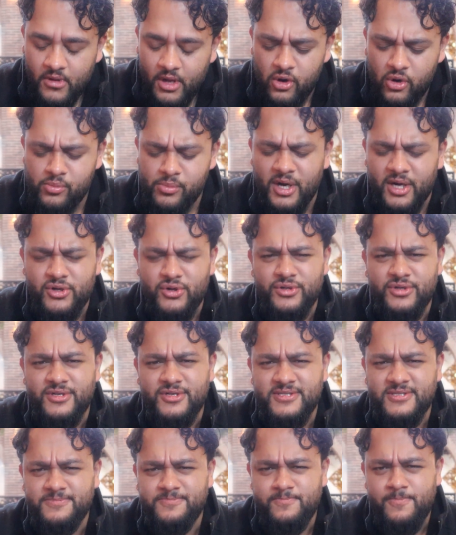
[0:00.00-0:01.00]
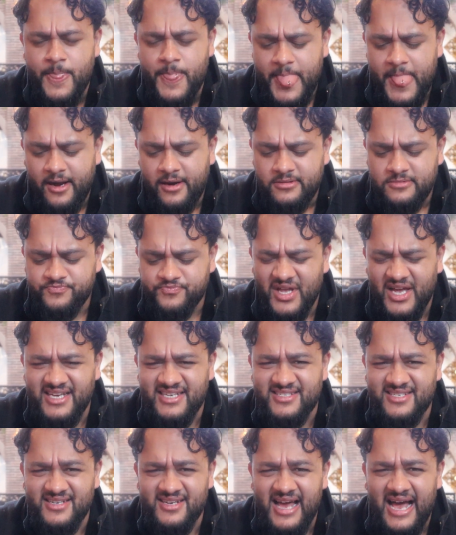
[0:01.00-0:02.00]
Oh my goodness, that
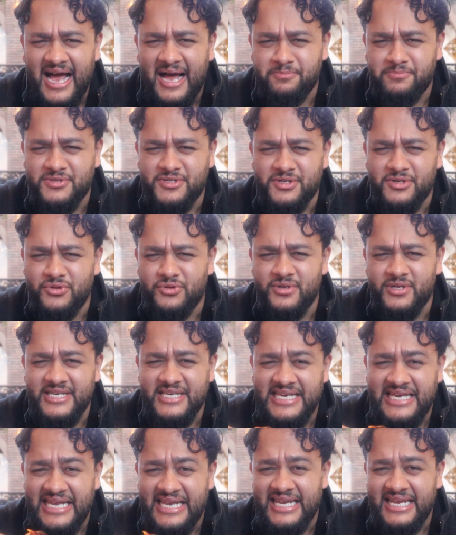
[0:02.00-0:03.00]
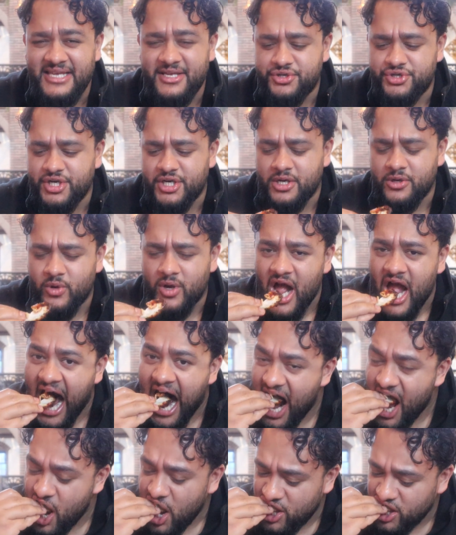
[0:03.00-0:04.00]
is an absolutely elite chicken wing.
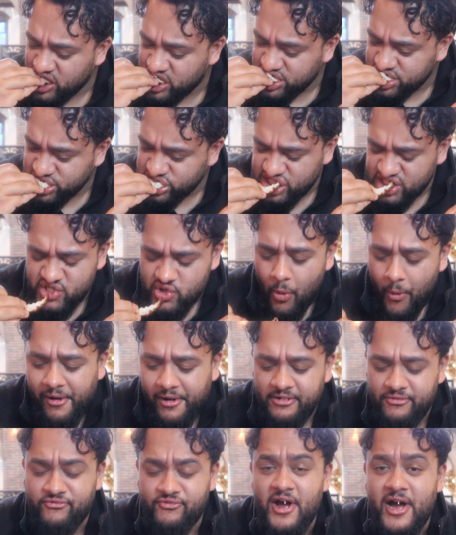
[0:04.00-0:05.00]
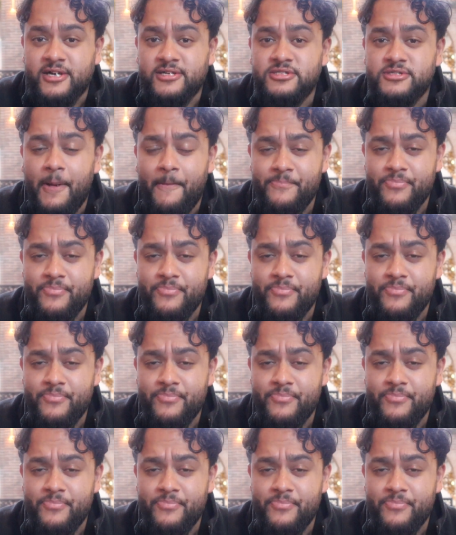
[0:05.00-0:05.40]
In fact,